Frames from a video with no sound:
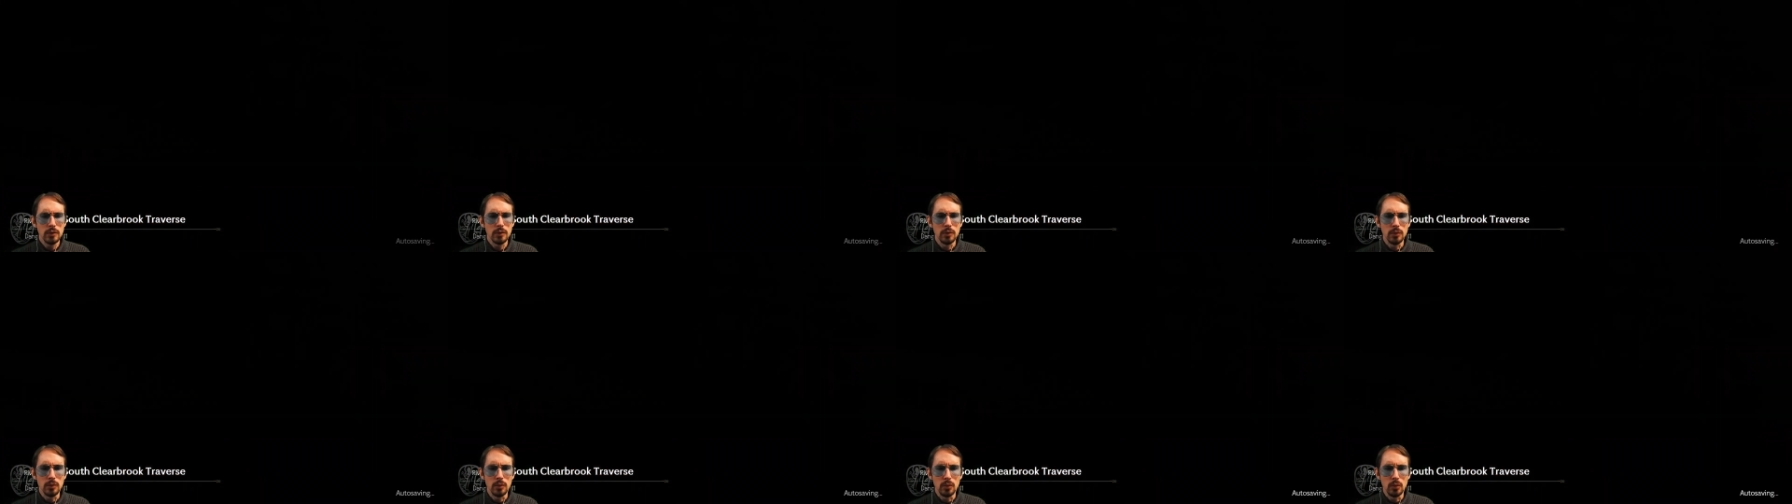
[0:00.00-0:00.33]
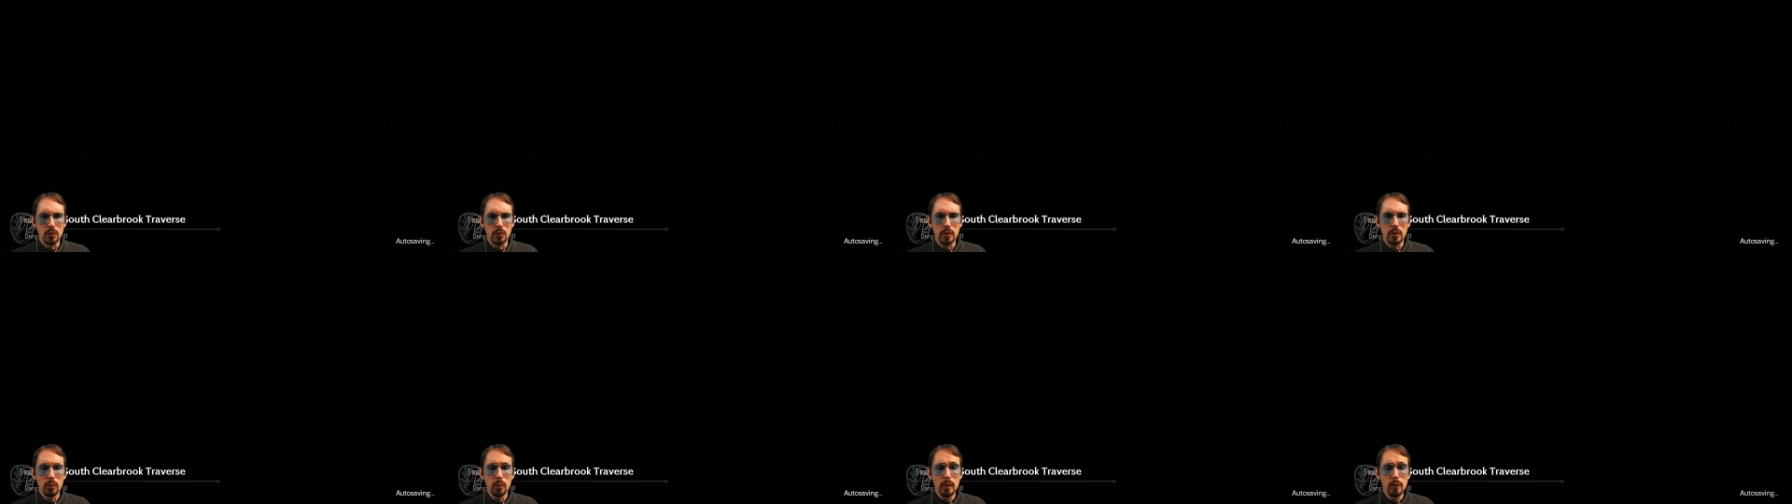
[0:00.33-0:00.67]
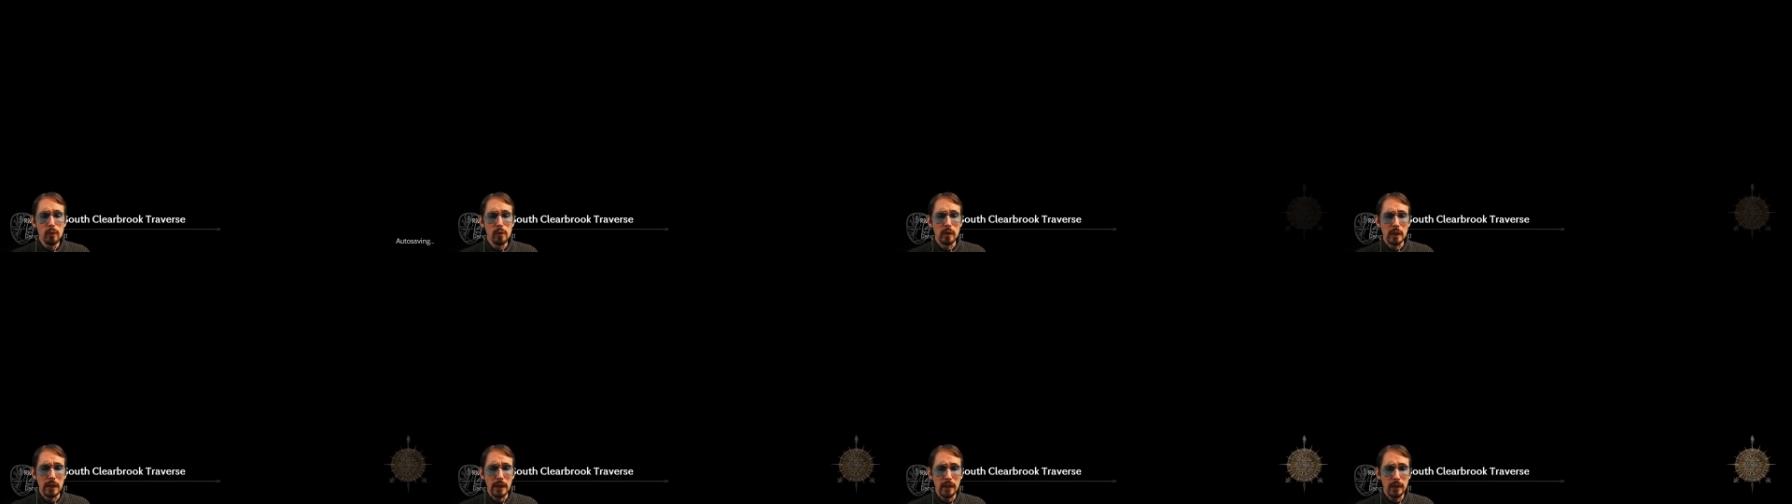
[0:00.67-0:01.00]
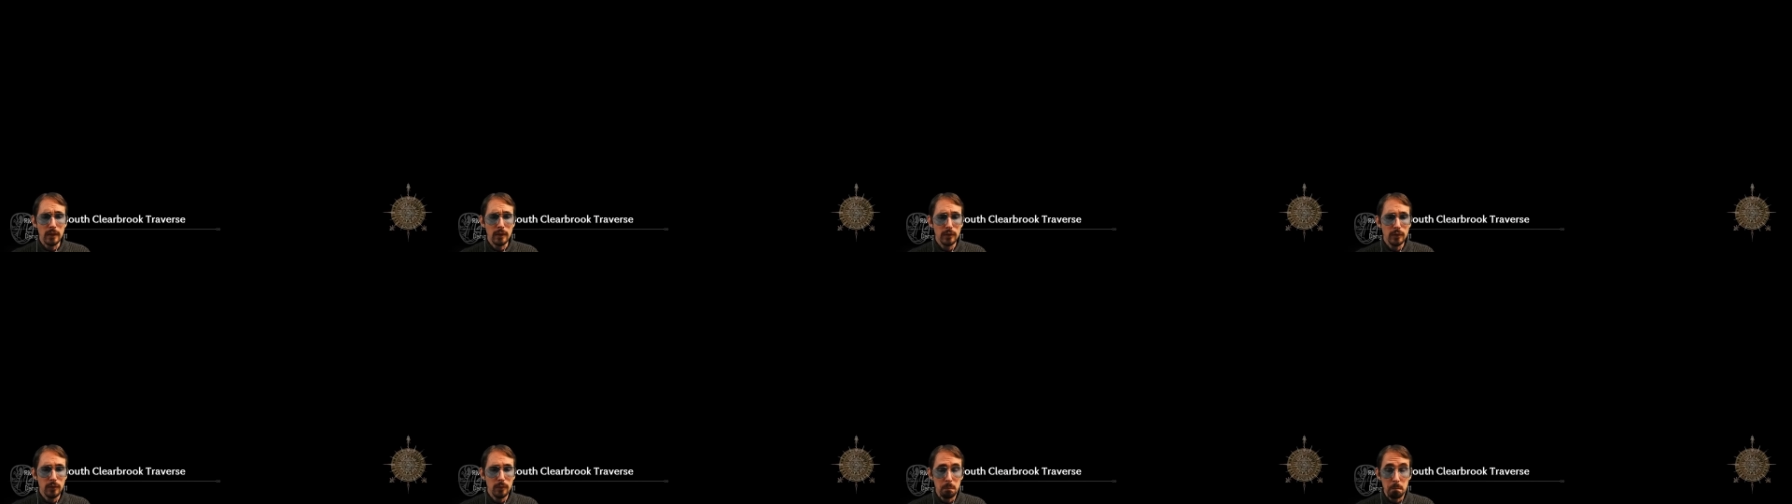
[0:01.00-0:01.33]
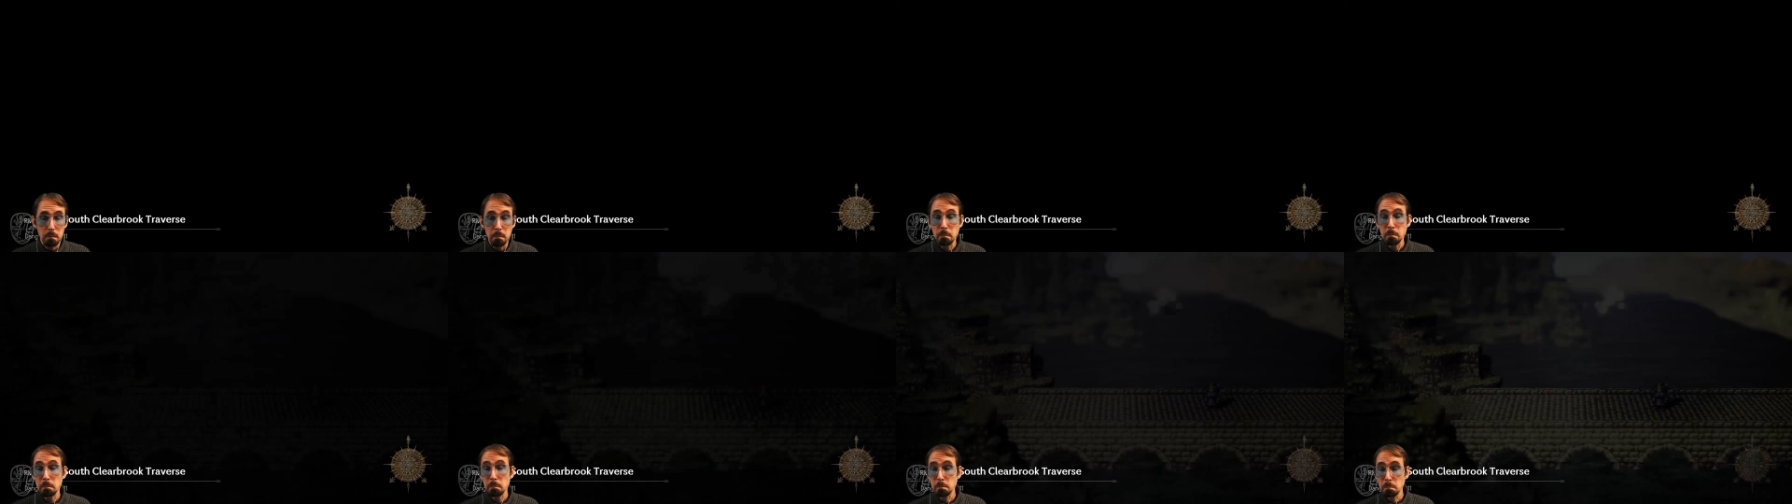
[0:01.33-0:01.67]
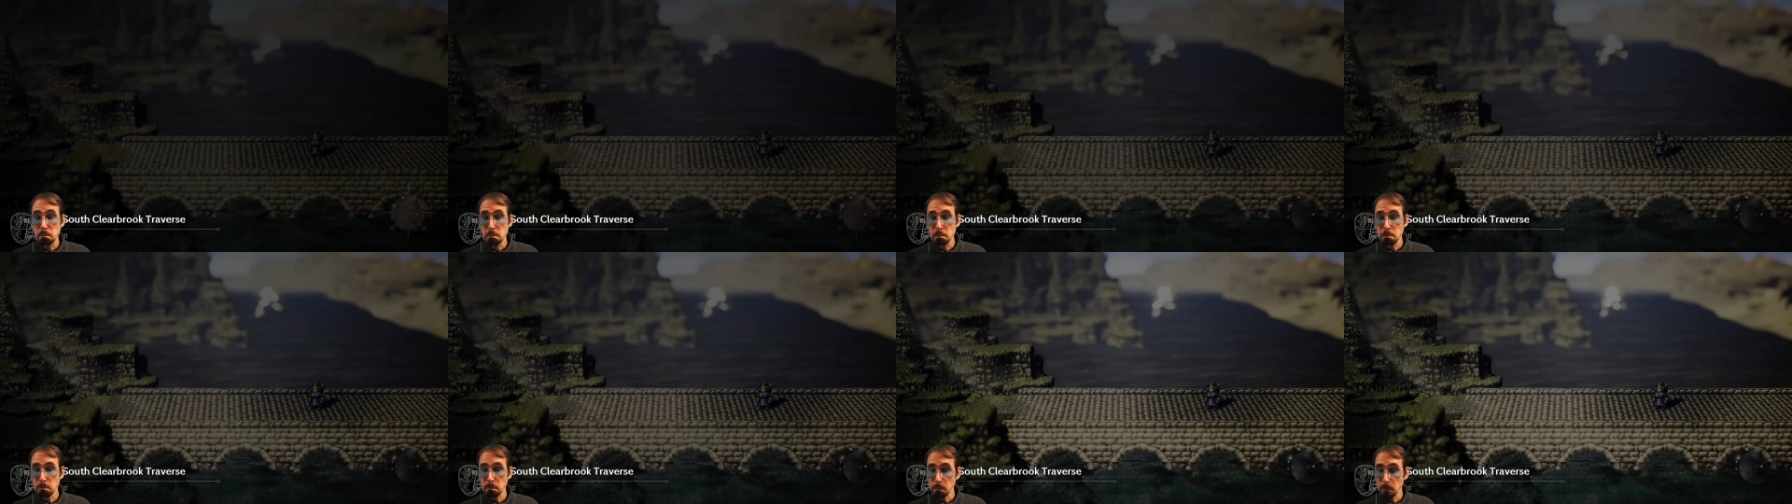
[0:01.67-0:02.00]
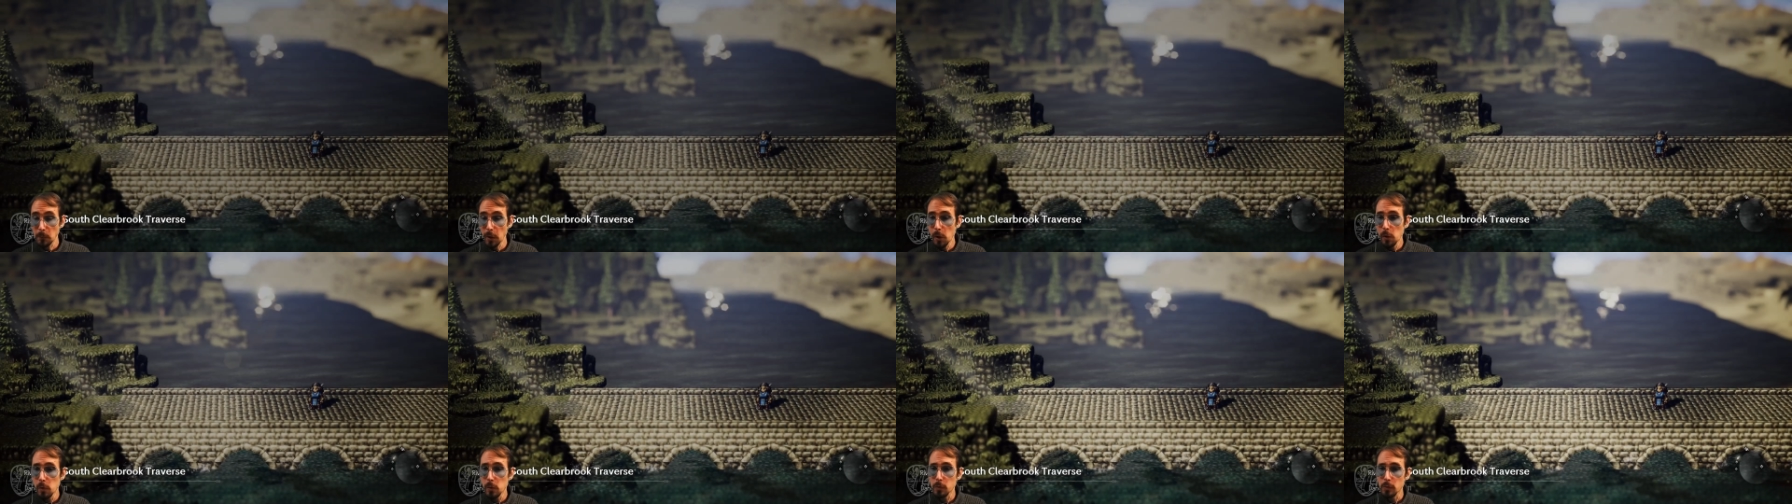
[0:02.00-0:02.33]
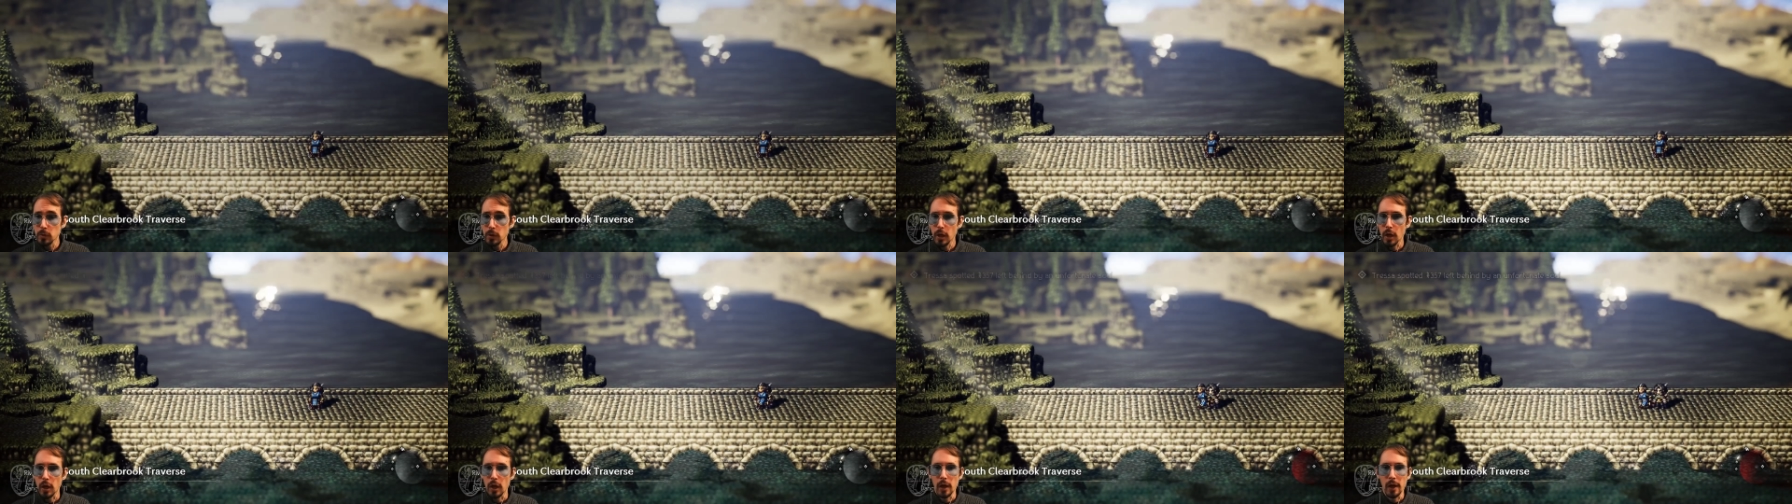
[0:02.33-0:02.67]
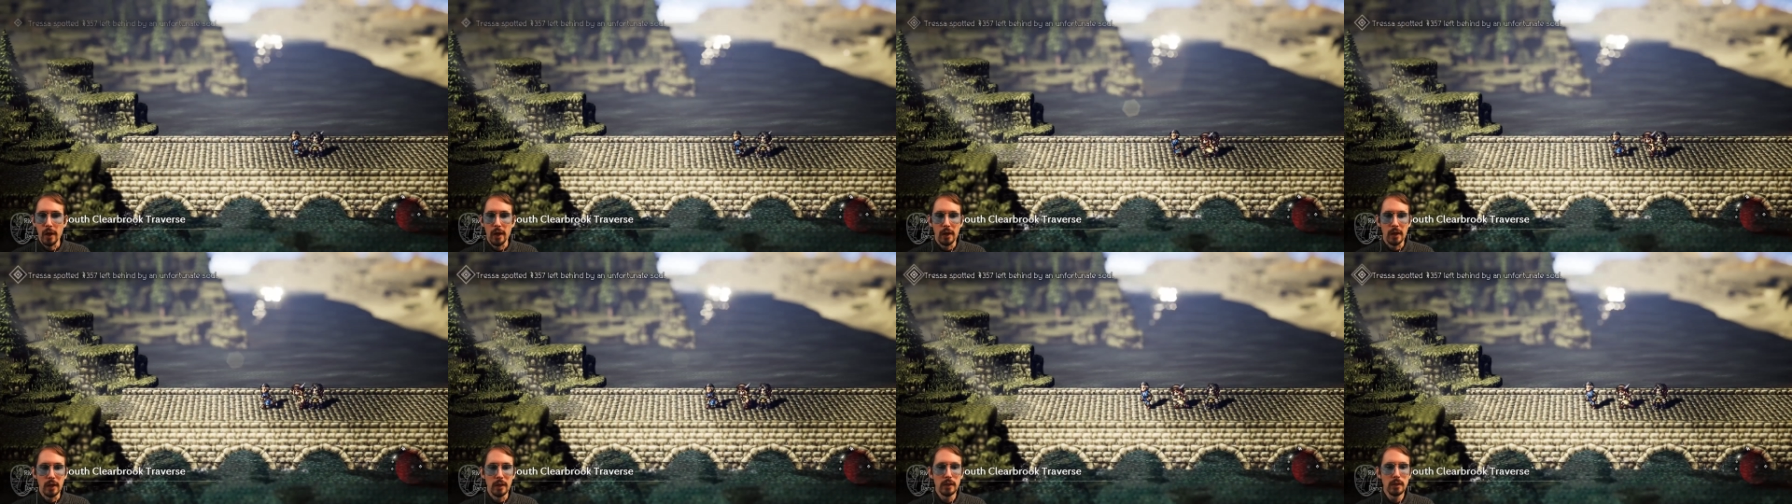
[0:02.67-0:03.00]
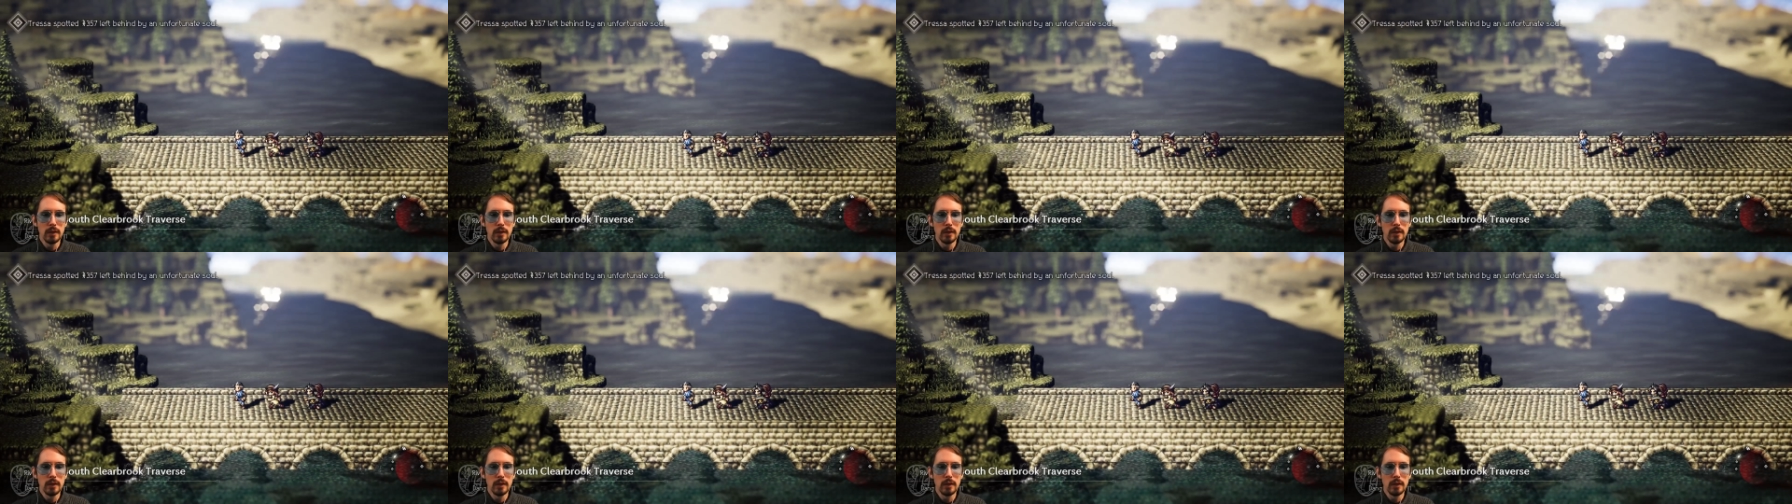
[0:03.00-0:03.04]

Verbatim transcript: to the Riverlands. Okay.